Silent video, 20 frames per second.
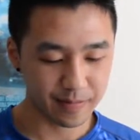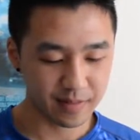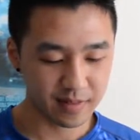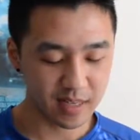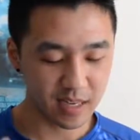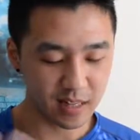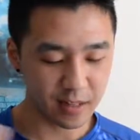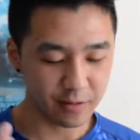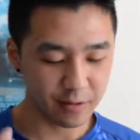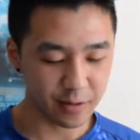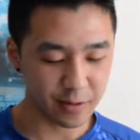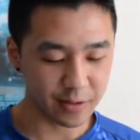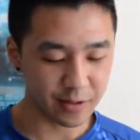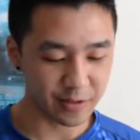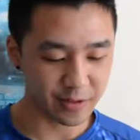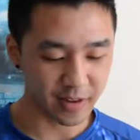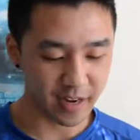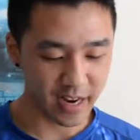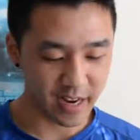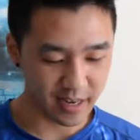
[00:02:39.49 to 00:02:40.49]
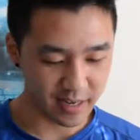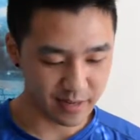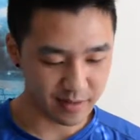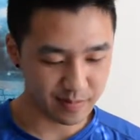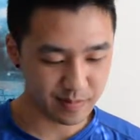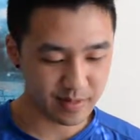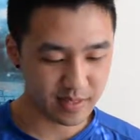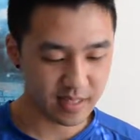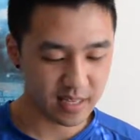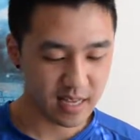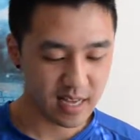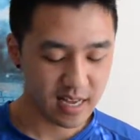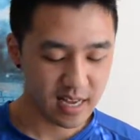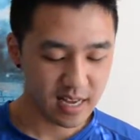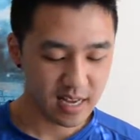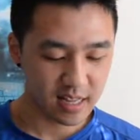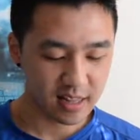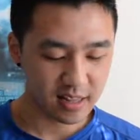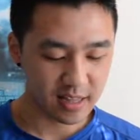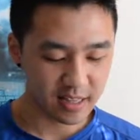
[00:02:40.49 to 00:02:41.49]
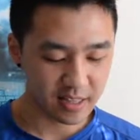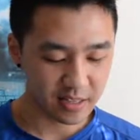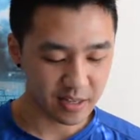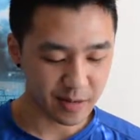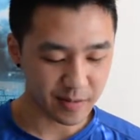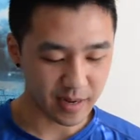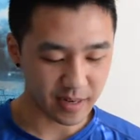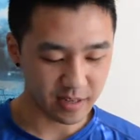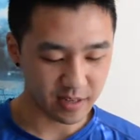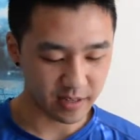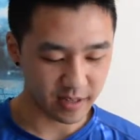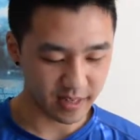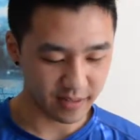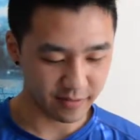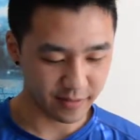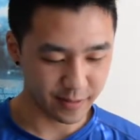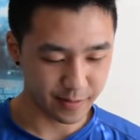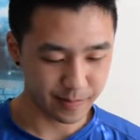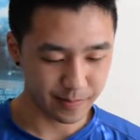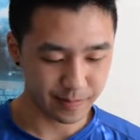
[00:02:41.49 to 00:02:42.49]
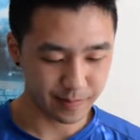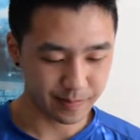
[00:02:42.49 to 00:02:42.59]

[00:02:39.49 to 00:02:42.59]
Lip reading: telephoto items, let's go back to Lightroom.